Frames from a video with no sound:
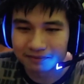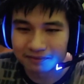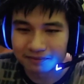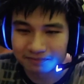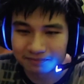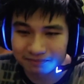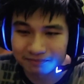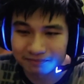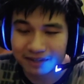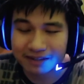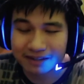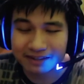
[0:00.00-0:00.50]
You need
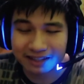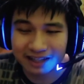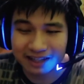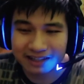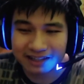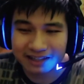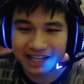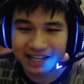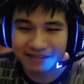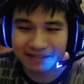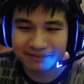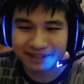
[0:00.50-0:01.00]
very to
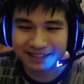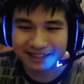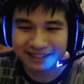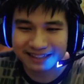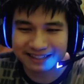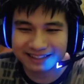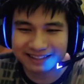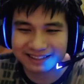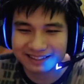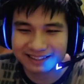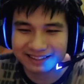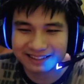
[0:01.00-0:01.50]
lucky, I mean.
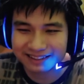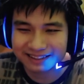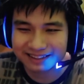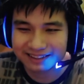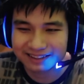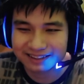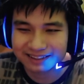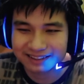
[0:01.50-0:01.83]
Now.